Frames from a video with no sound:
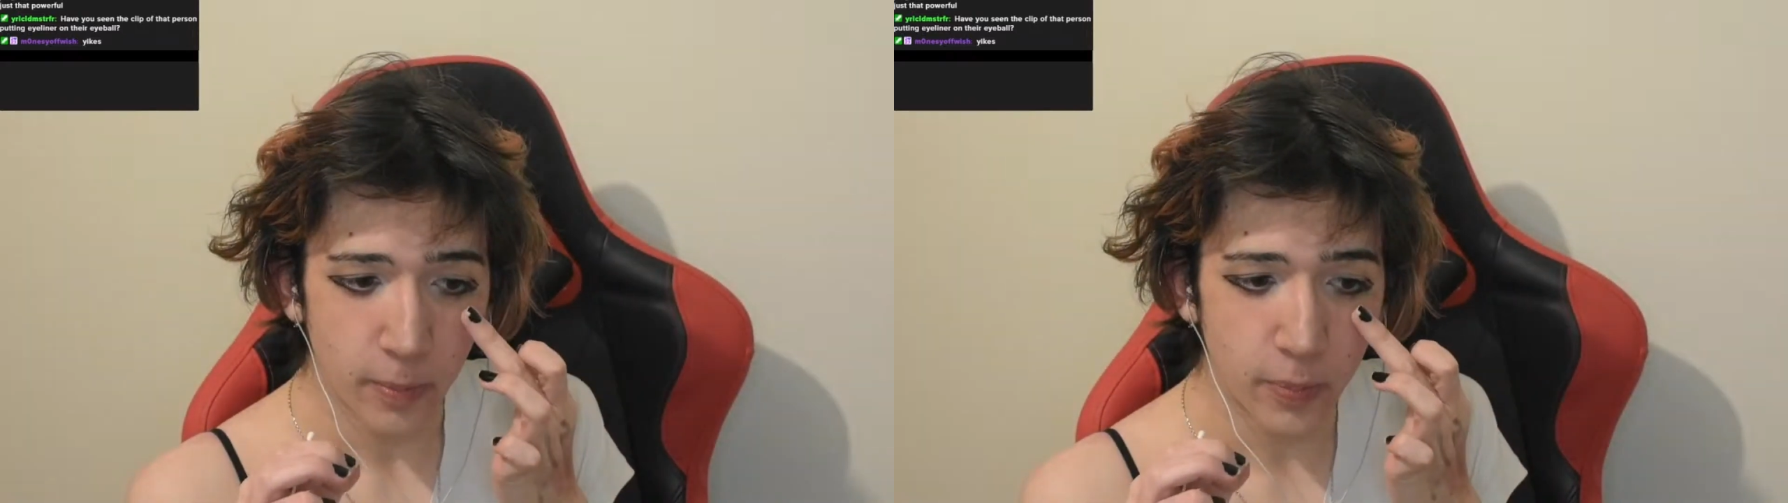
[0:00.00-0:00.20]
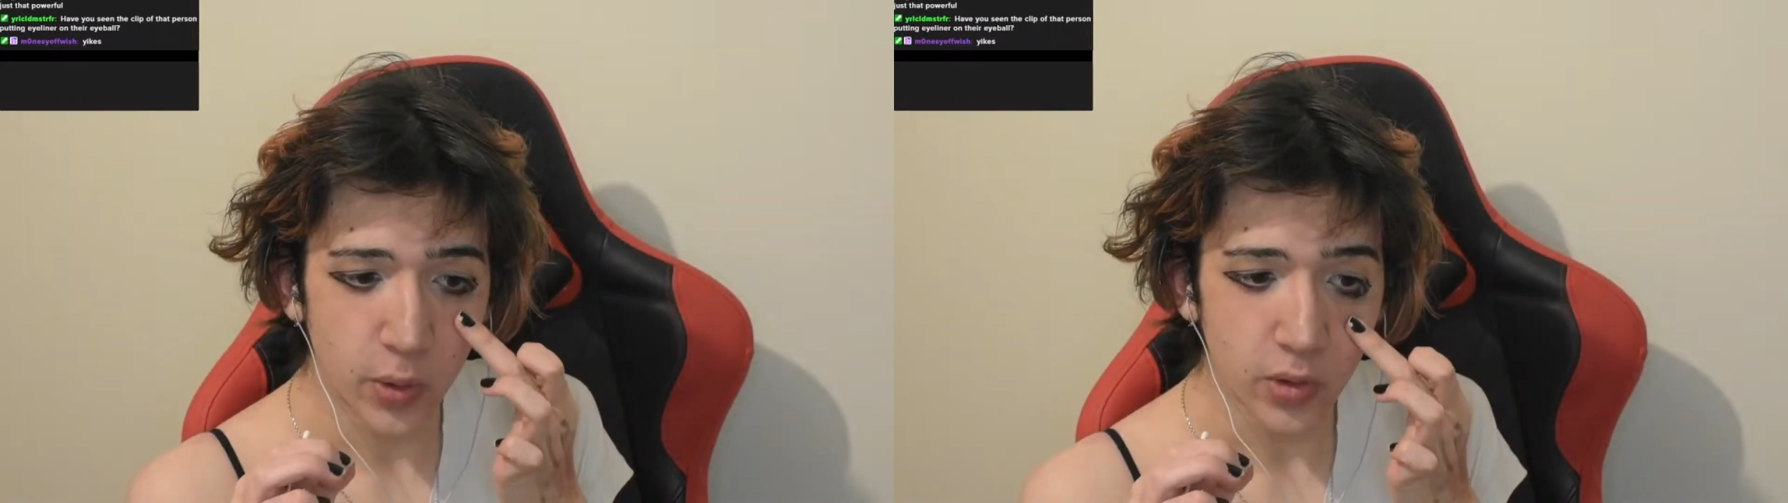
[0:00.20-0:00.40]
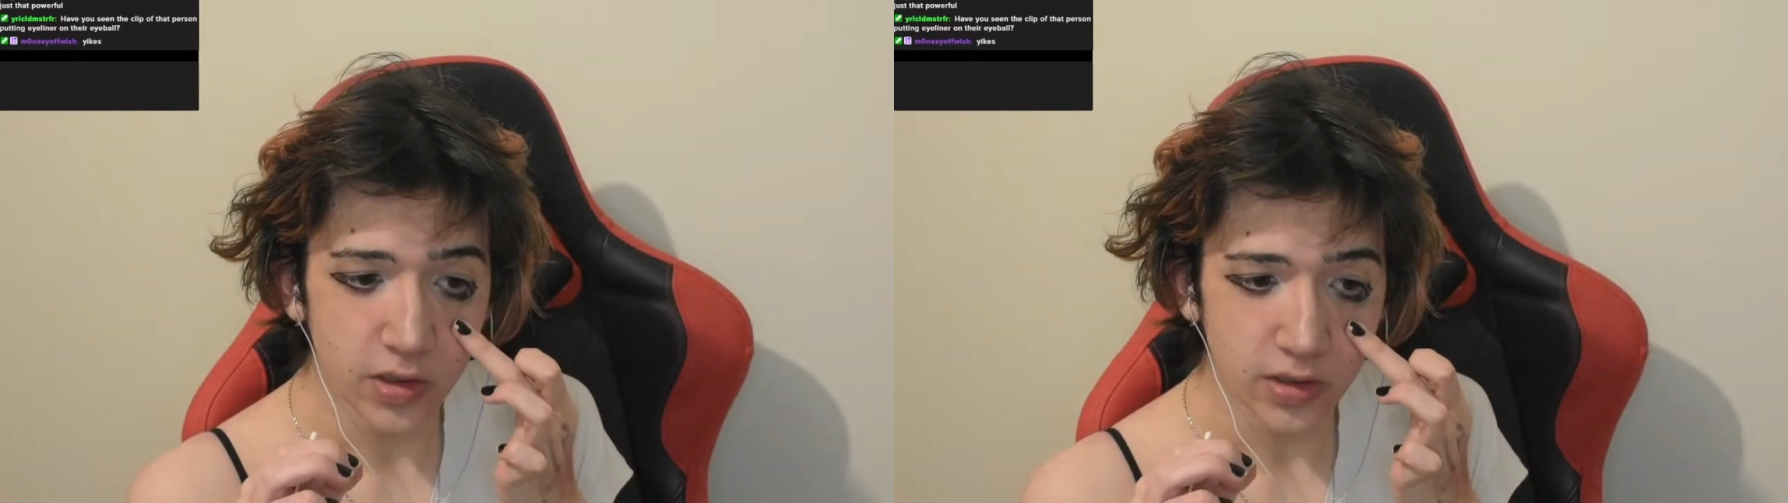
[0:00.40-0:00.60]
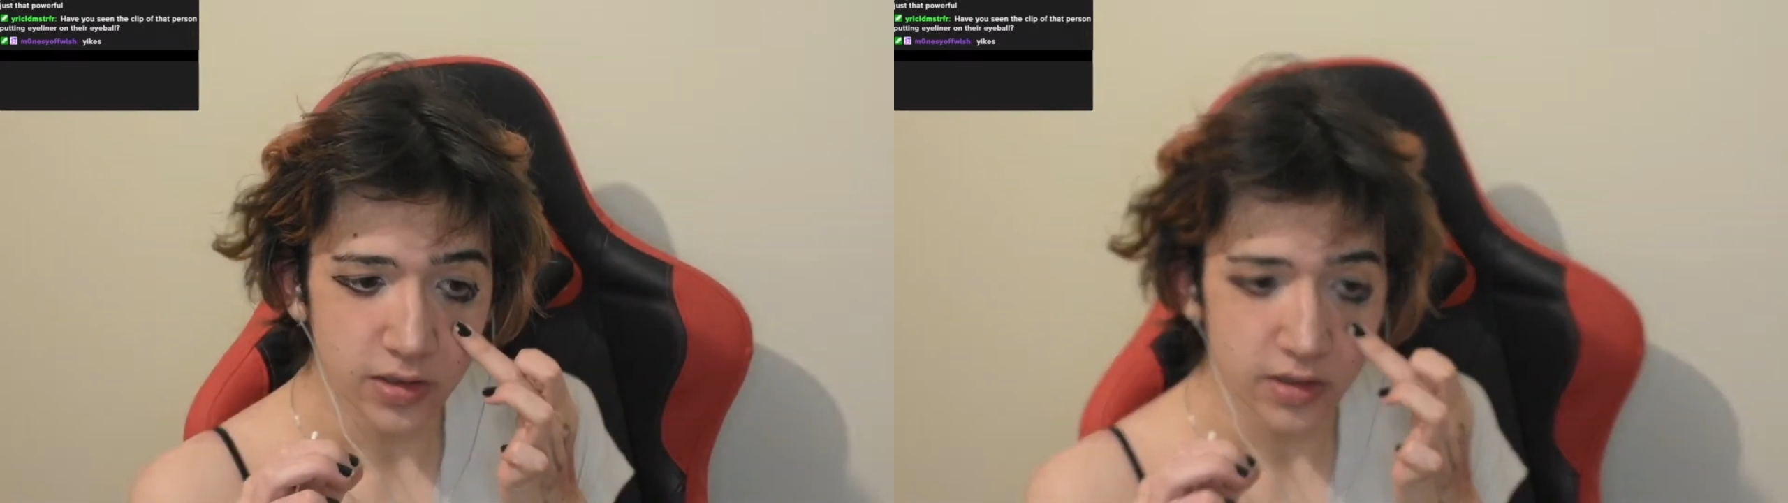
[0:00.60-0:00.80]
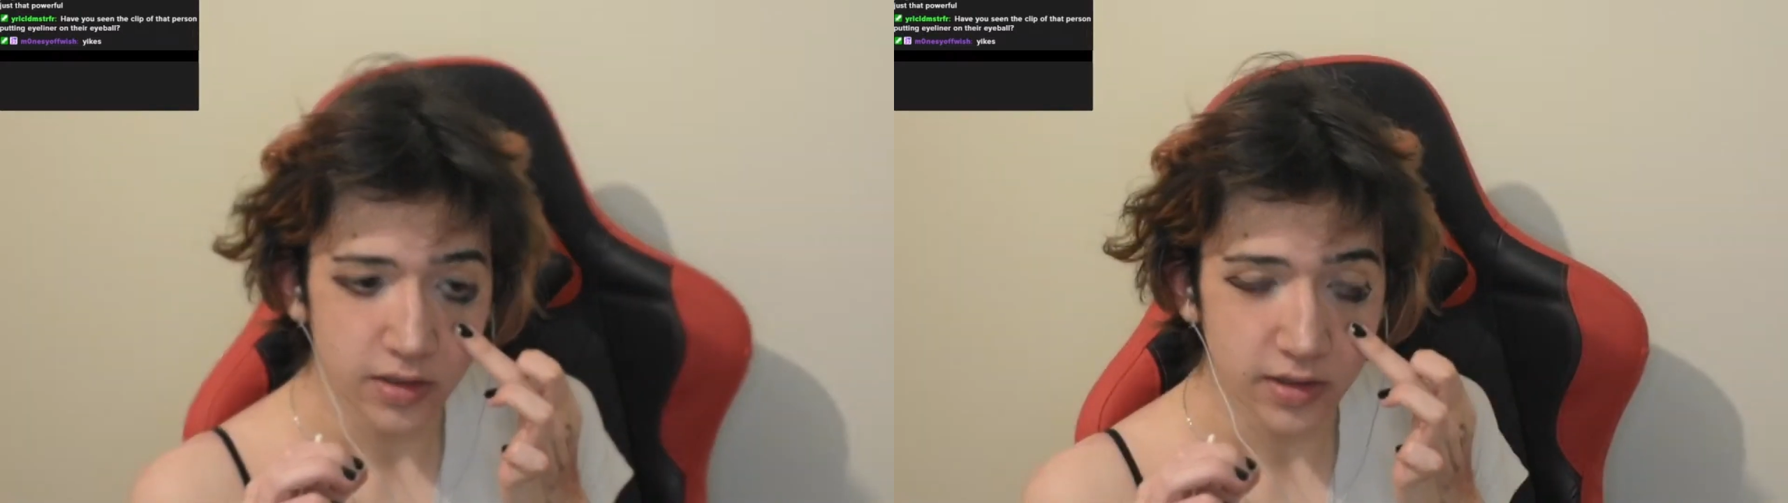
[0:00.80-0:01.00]
pull
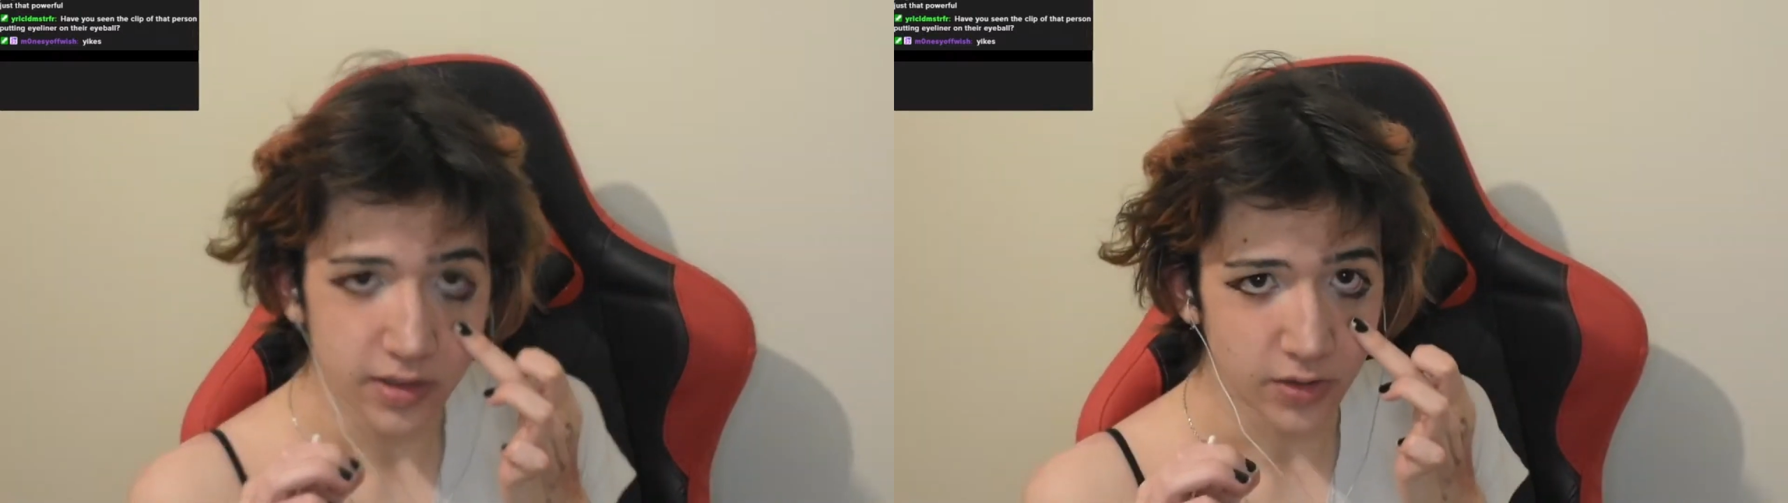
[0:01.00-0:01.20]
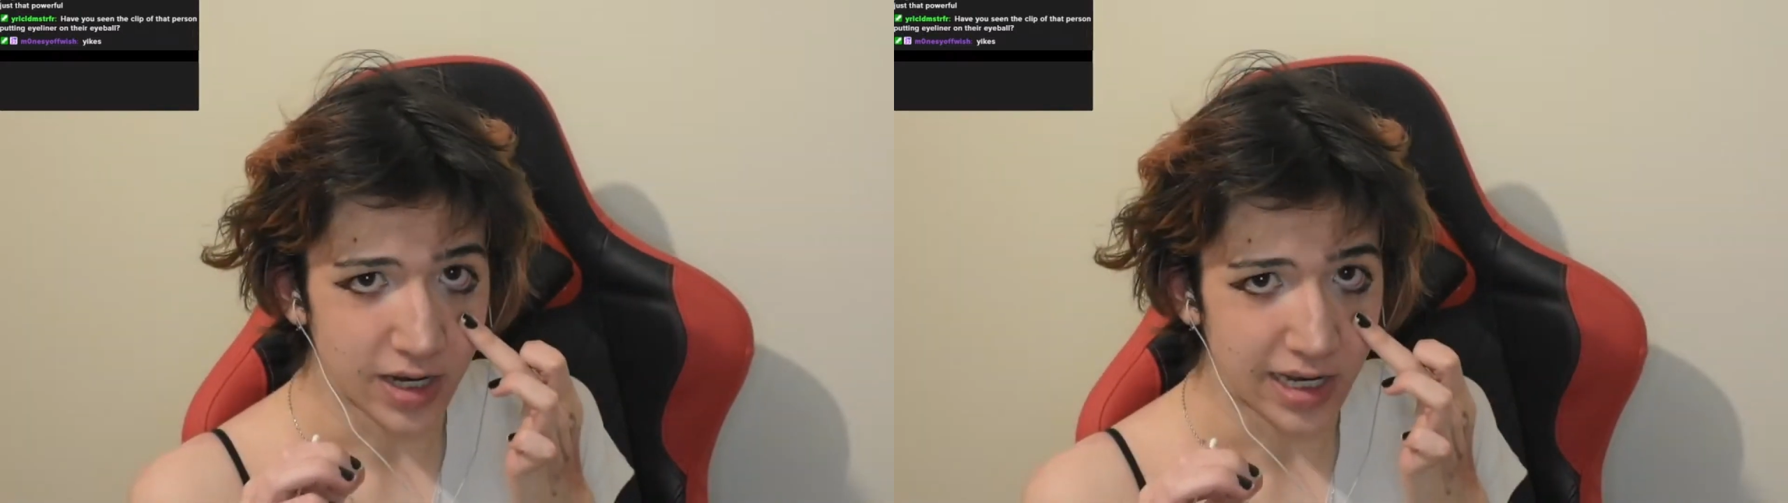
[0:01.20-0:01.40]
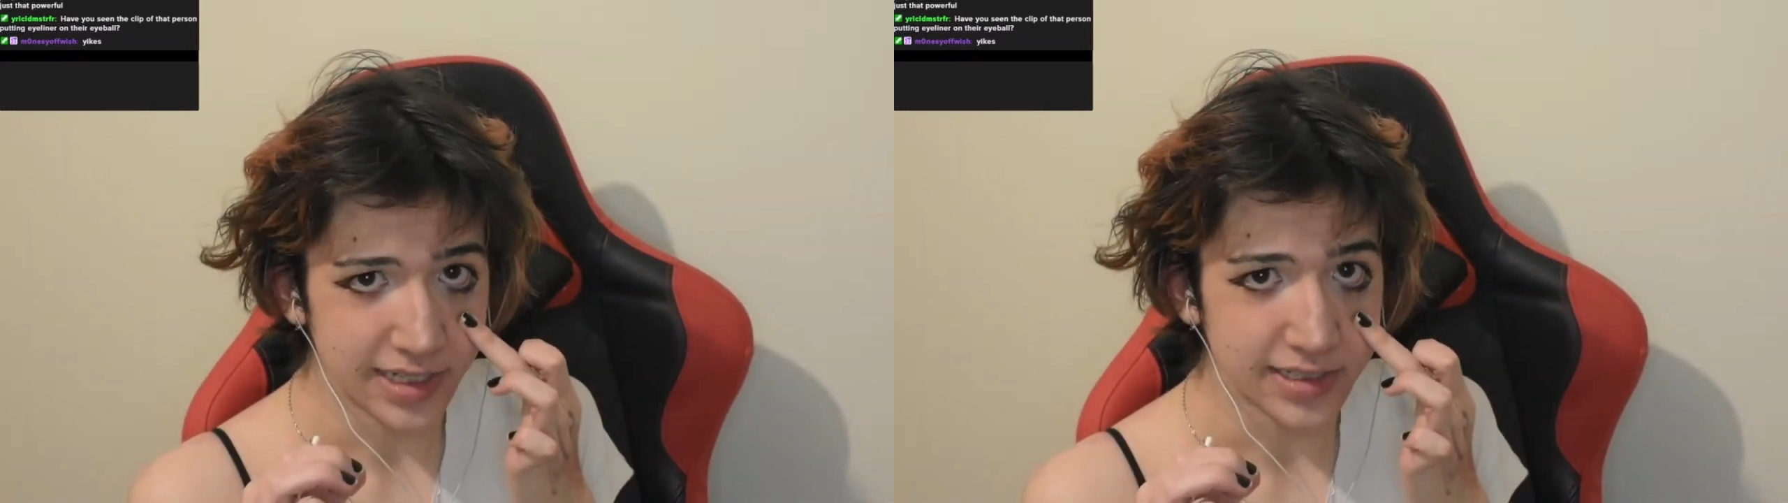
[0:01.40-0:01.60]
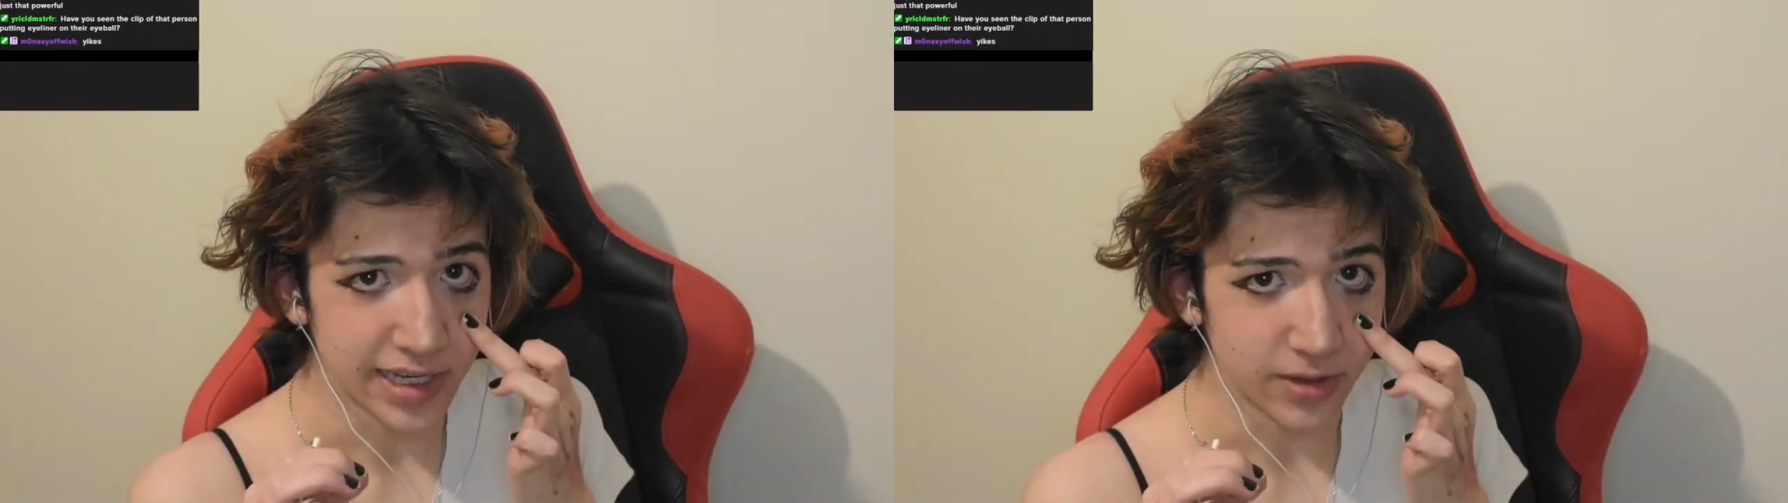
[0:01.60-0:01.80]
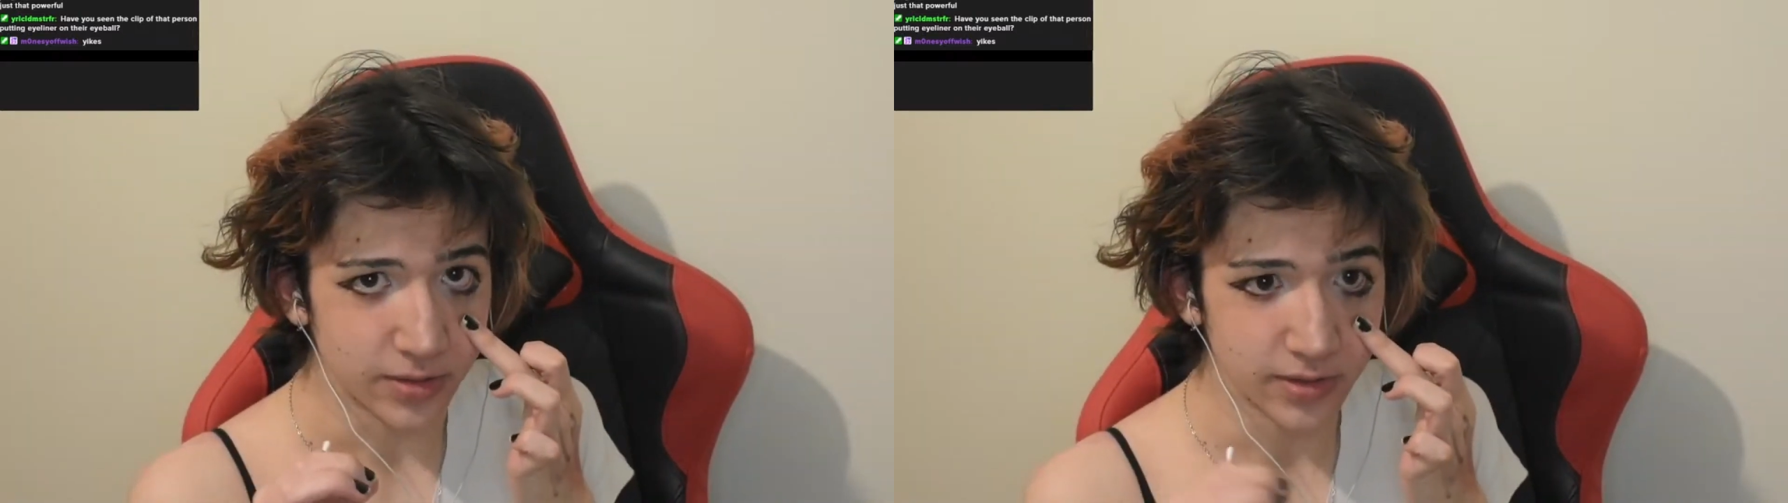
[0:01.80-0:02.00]
your eye
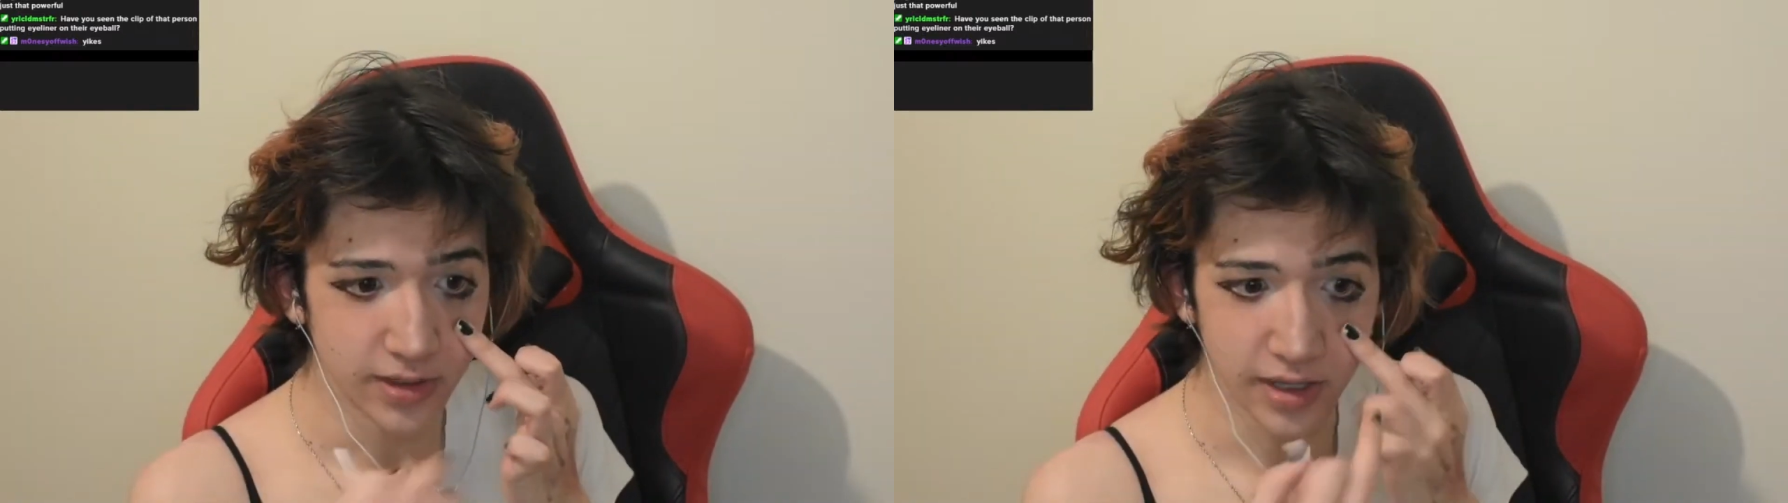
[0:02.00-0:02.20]
down